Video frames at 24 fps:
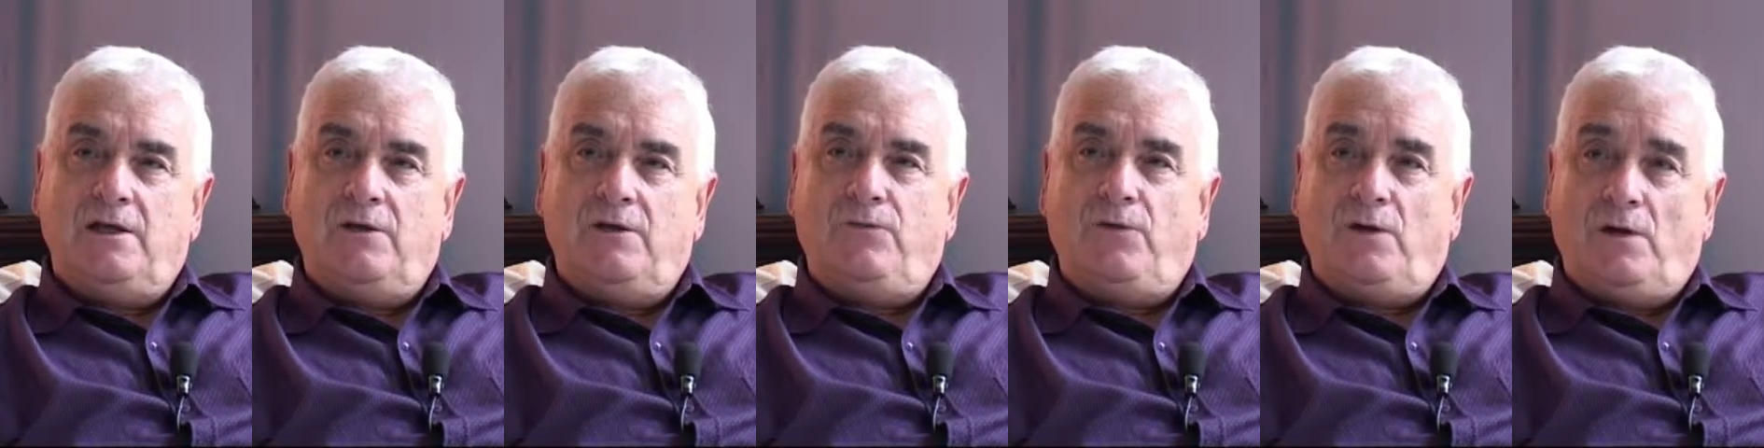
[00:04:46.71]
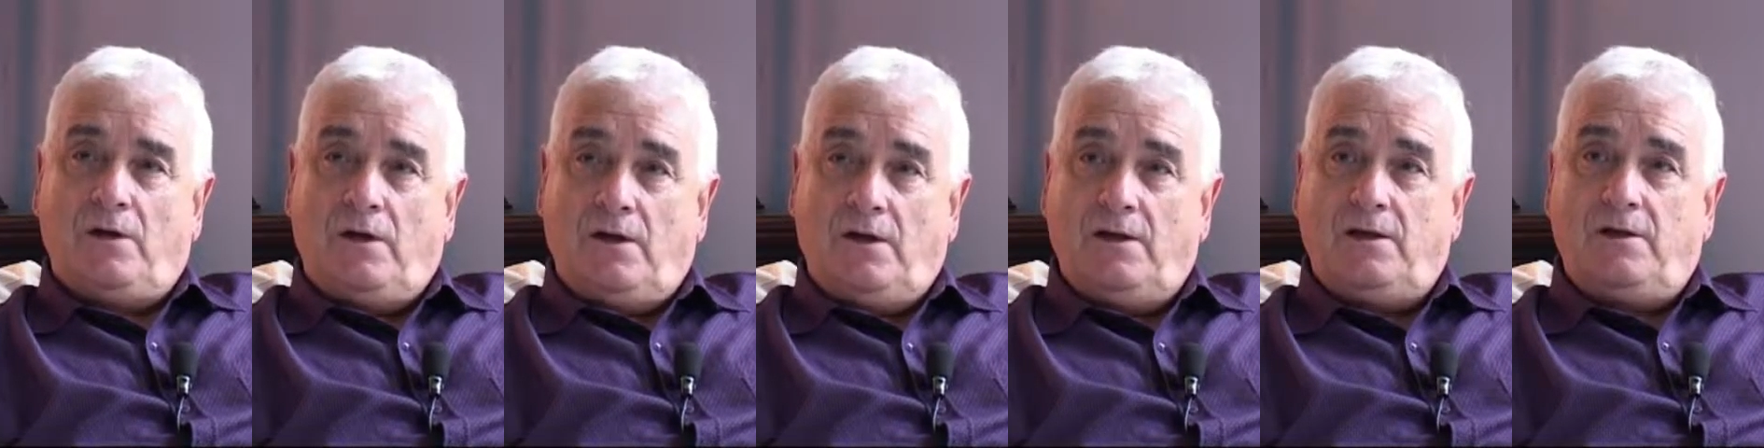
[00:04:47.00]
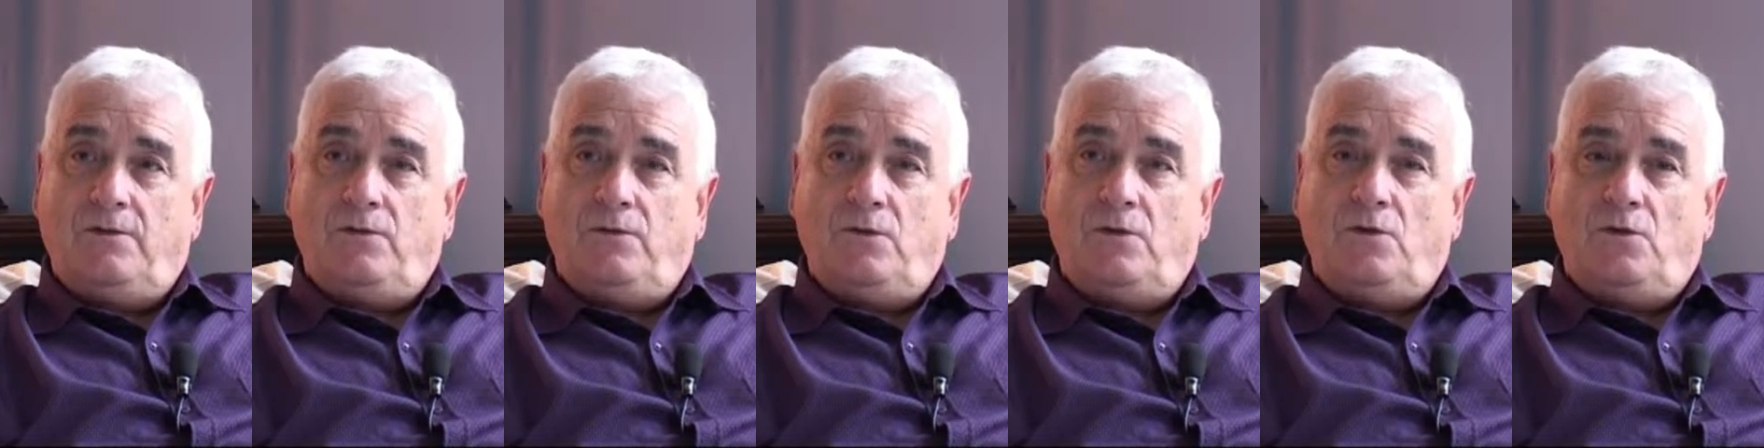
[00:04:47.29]
if you
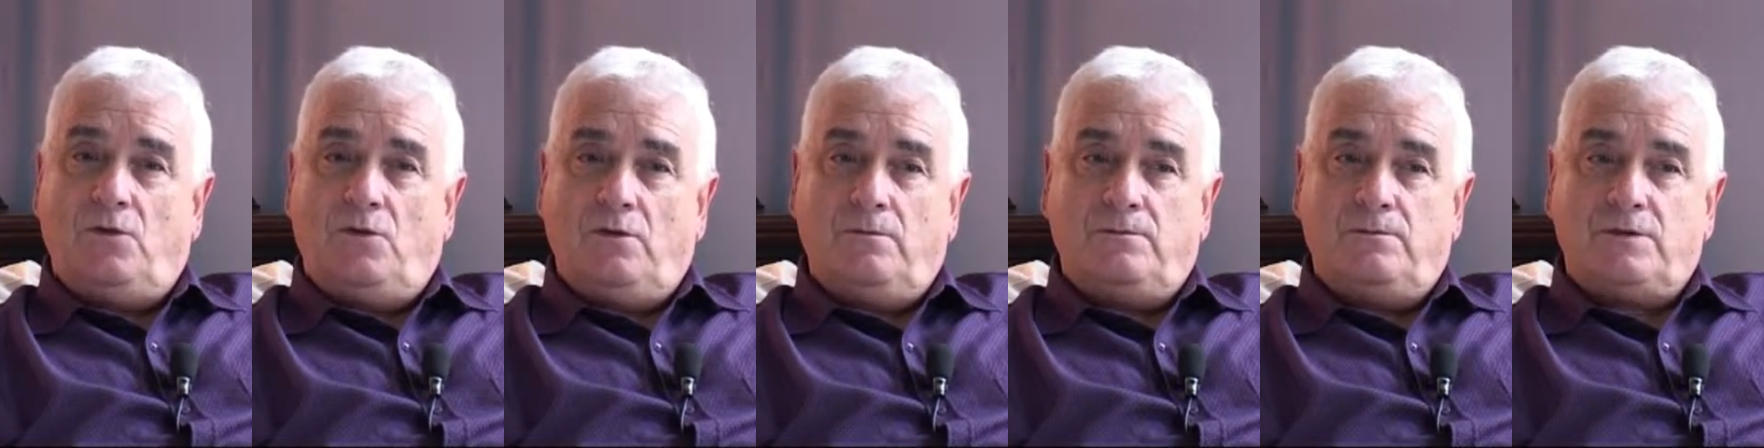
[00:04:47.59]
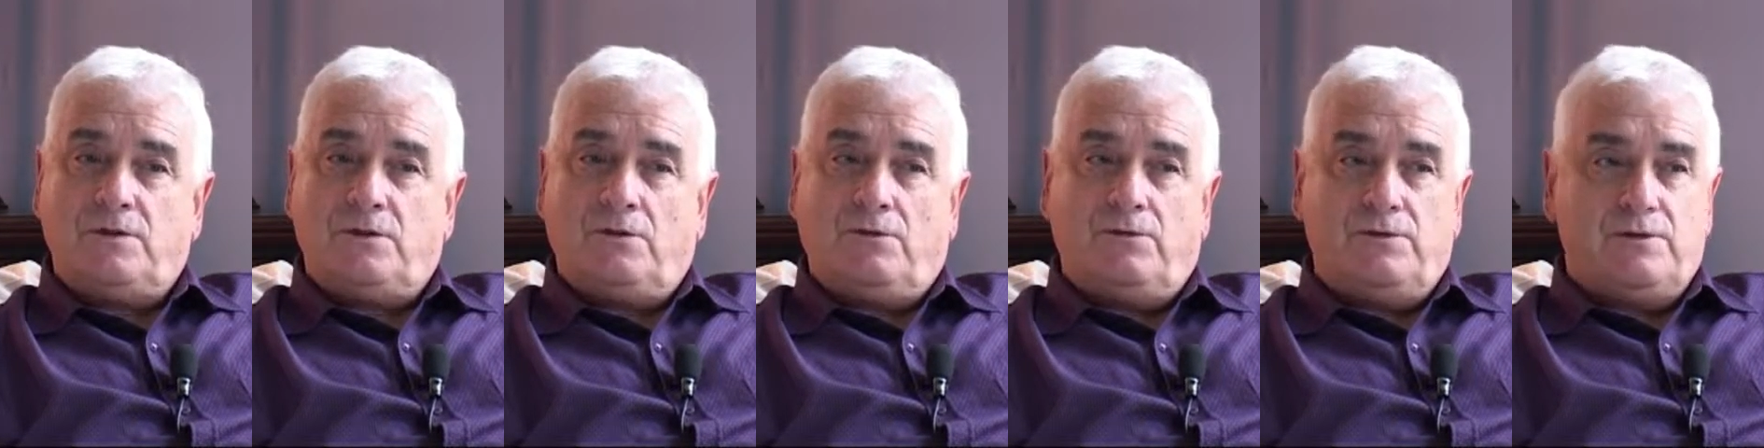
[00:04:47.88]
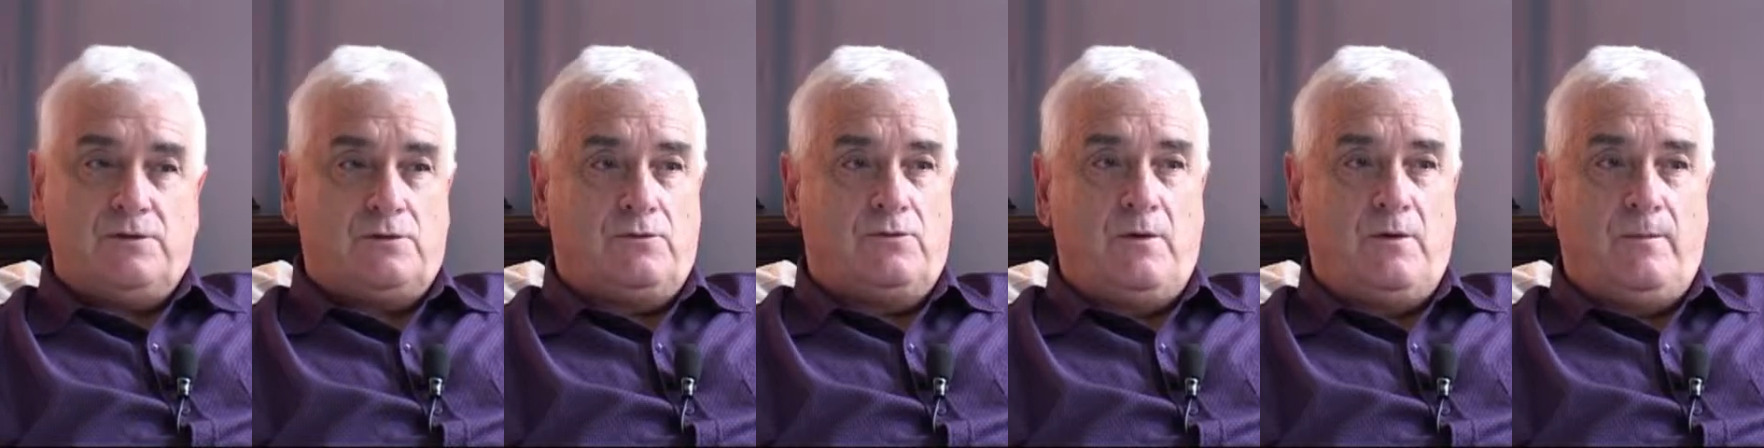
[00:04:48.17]
like, if you can call them
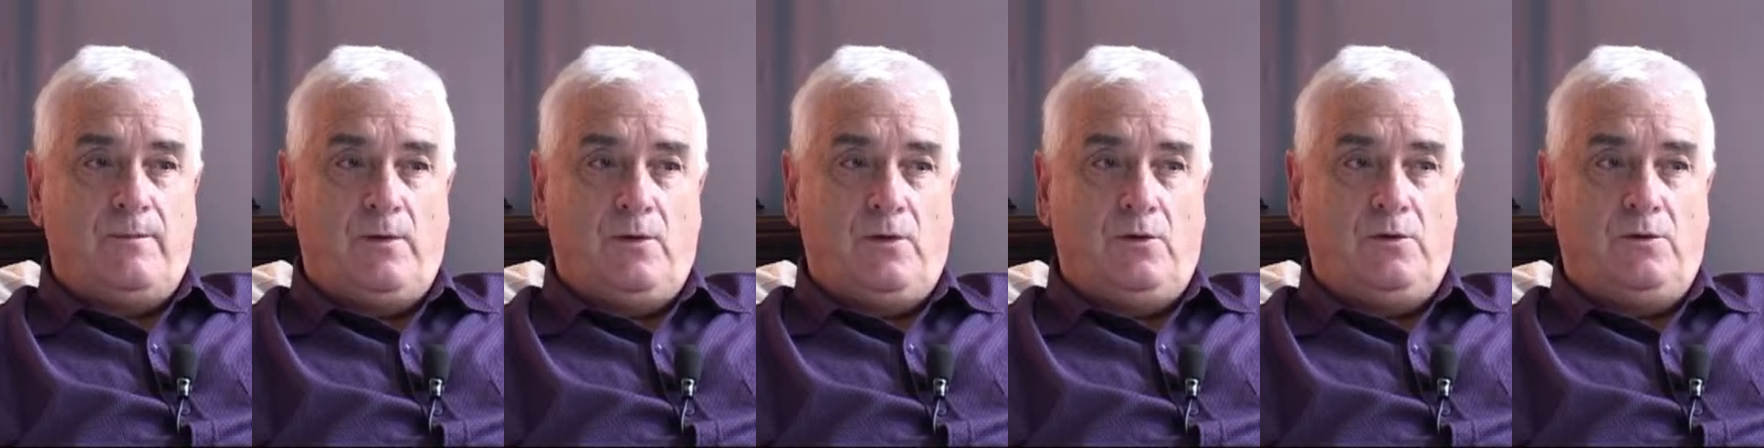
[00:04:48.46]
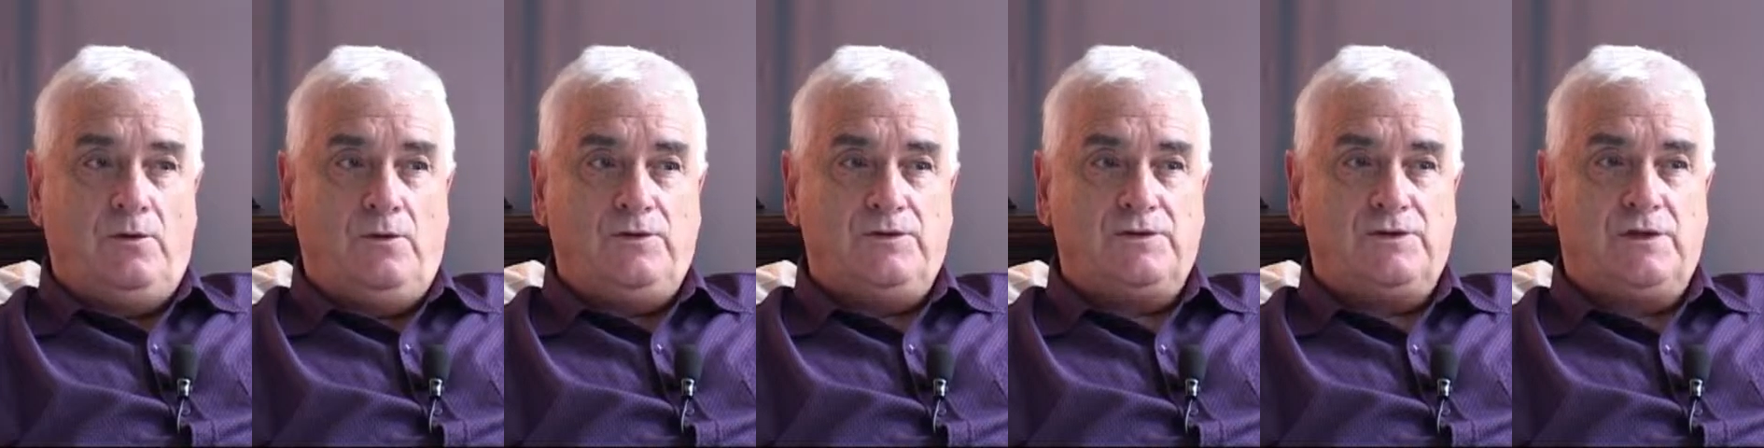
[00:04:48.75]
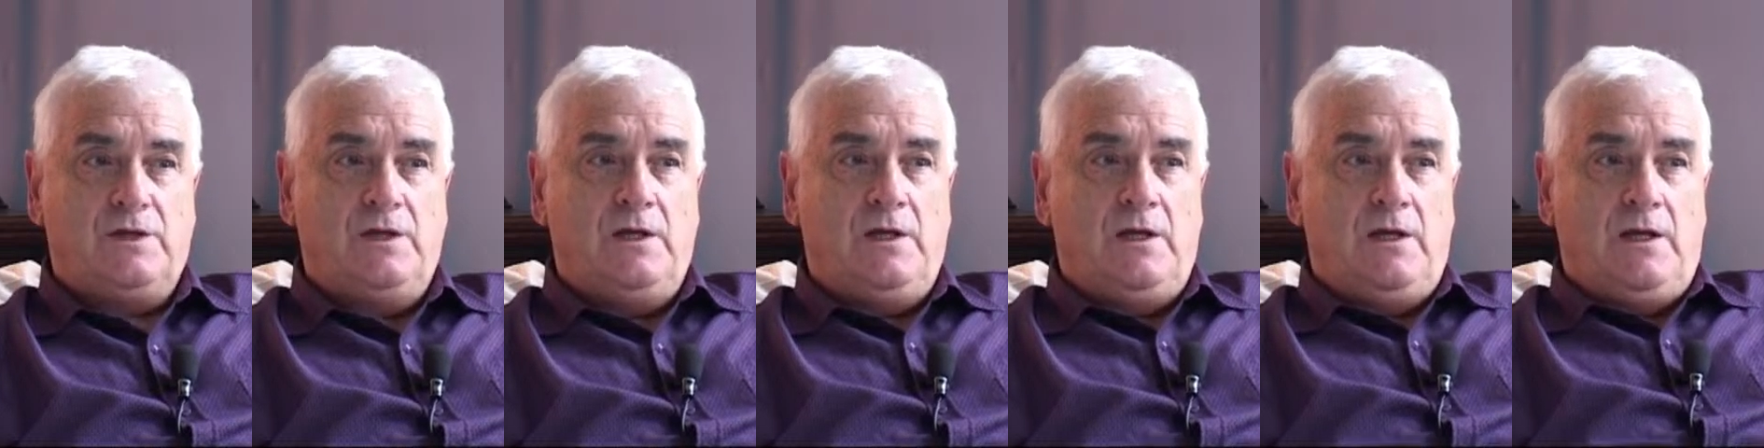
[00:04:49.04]
stories or reports.